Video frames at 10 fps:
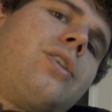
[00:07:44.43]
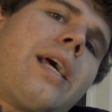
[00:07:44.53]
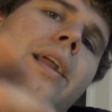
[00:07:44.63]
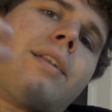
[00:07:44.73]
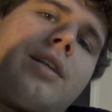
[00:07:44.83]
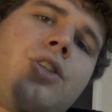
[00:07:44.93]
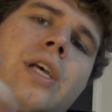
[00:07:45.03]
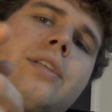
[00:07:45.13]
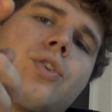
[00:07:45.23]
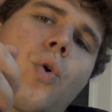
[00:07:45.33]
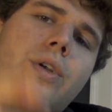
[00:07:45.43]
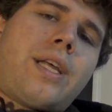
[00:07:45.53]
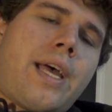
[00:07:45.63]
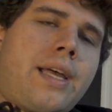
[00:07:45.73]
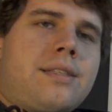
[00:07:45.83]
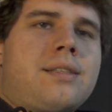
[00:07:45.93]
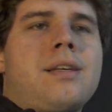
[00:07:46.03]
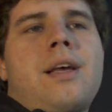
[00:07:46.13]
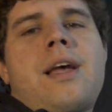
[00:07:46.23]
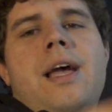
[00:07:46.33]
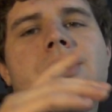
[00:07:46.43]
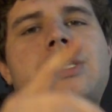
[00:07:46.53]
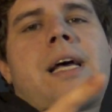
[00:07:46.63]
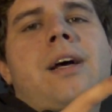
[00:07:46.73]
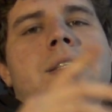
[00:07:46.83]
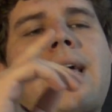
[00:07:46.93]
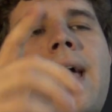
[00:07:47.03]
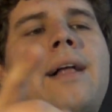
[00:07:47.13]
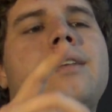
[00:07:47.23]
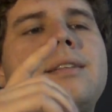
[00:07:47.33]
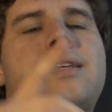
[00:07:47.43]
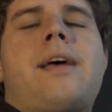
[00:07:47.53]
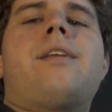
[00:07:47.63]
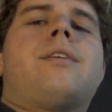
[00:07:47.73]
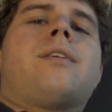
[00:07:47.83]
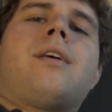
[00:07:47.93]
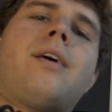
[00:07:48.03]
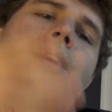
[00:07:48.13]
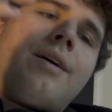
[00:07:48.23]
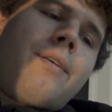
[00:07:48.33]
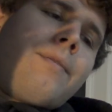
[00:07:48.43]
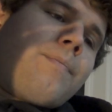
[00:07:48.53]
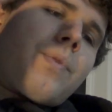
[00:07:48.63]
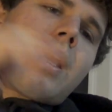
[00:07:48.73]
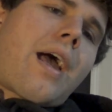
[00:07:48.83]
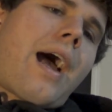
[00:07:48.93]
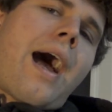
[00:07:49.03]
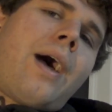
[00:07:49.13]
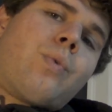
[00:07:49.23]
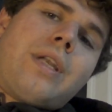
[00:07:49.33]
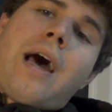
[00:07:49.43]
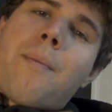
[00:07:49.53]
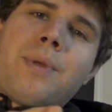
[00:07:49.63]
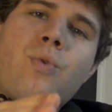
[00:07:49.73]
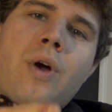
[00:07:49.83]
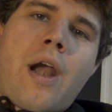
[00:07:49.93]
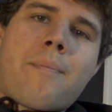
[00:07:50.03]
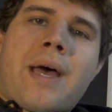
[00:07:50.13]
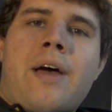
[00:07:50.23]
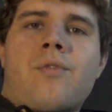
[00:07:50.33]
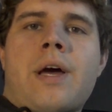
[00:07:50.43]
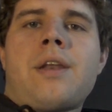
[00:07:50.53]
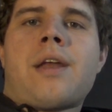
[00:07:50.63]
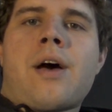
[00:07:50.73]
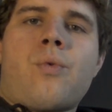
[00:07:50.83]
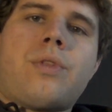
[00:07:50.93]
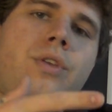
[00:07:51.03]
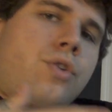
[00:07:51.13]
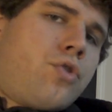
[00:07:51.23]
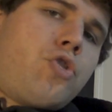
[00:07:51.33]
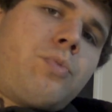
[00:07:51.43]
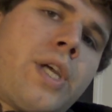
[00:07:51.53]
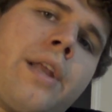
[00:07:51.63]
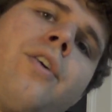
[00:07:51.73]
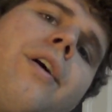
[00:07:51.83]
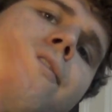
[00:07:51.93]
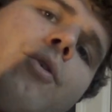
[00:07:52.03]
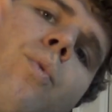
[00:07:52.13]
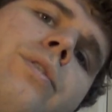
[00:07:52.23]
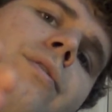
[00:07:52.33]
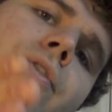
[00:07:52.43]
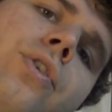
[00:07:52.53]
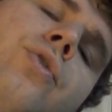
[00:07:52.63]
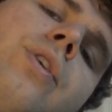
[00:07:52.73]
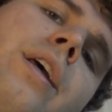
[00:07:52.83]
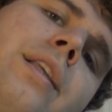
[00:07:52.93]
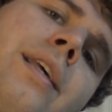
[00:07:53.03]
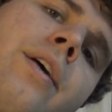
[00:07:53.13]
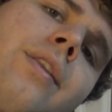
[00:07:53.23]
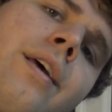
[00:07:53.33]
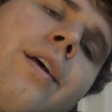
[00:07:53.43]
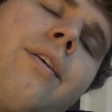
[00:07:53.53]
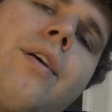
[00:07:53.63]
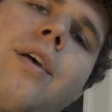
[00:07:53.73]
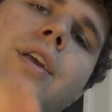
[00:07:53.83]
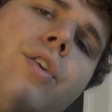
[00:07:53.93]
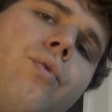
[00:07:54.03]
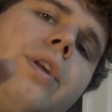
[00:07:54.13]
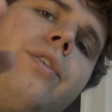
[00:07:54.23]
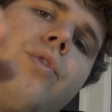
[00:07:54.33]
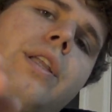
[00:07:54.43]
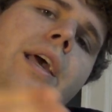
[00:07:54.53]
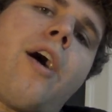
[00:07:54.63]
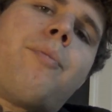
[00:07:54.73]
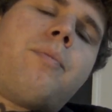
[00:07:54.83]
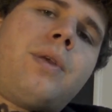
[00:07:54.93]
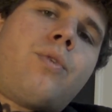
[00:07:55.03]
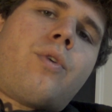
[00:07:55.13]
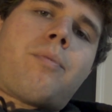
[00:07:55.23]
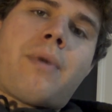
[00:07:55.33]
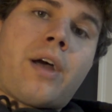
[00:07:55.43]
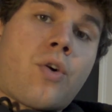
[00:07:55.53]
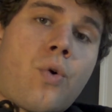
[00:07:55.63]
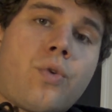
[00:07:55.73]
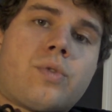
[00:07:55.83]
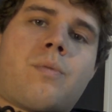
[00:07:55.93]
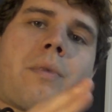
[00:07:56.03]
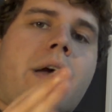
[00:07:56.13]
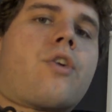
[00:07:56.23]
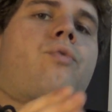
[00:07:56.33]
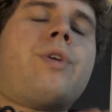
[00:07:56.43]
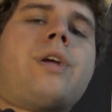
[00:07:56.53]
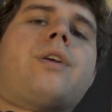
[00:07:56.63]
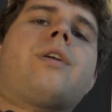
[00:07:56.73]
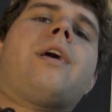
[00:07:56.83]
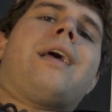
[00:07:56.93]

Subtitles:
shout out to Jess Cortez, and shout out to Alan Tenna. I would not be where I'm at right now with the YouTube channel if it wasn't for you kids out there. You're really helping me with my goals and my career.